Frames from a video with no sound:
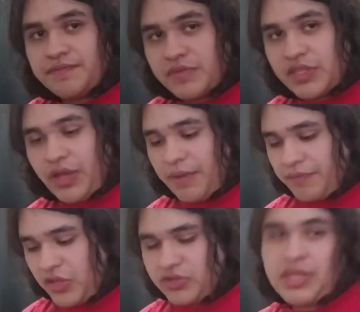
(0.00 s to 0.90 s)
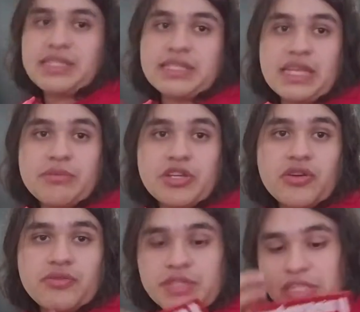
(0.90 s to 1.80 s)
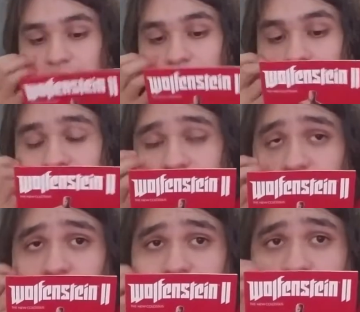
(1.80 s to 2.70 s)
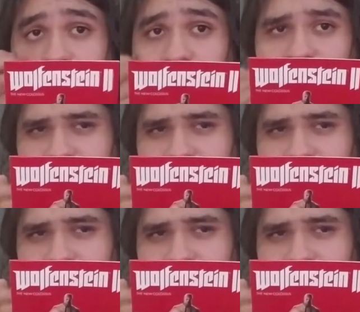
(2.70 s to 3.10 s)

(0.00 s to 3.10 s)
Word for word: So yeah, also has a Steam code, which I'm not going to show you, despite the